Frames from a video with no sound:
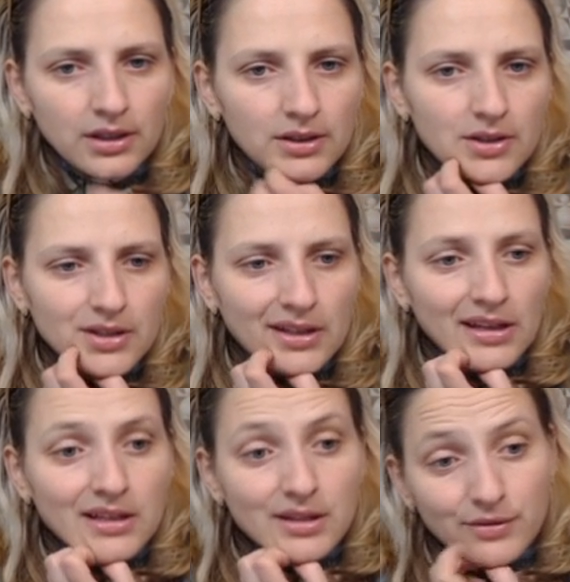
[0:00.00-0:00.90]
There is a
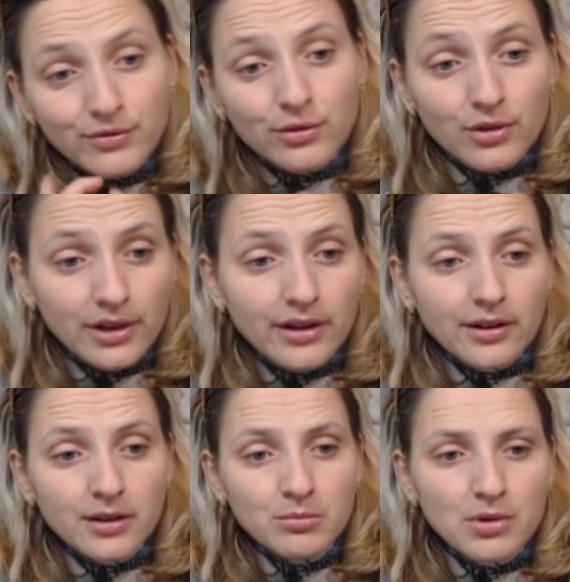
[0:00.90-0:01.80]
knight c4, yeah,
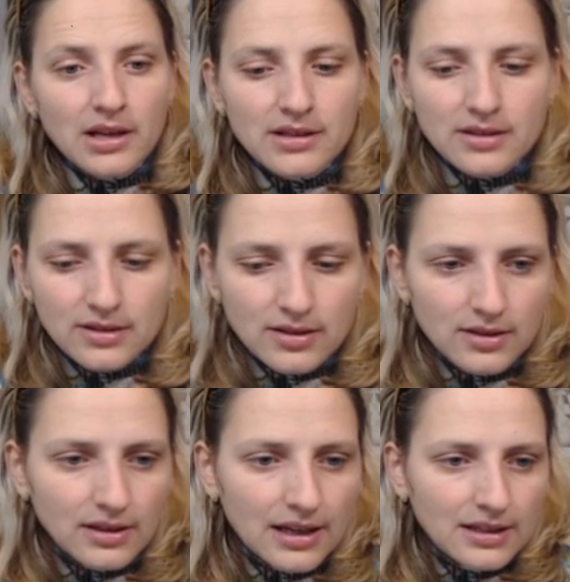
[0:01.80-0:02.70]
unpleasant.
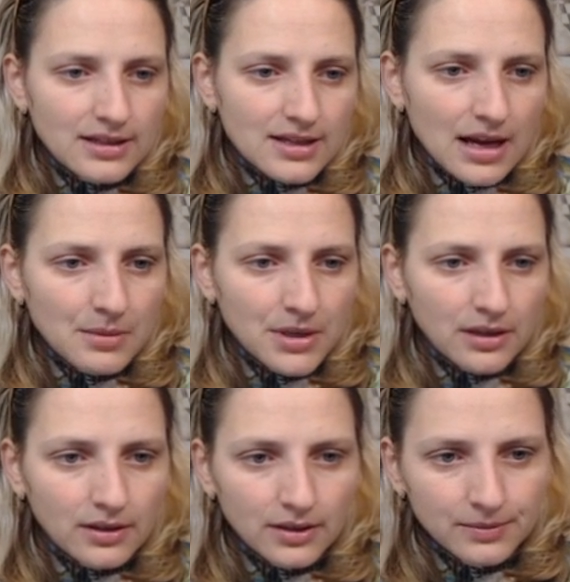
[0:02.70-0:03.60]
Knight is coming.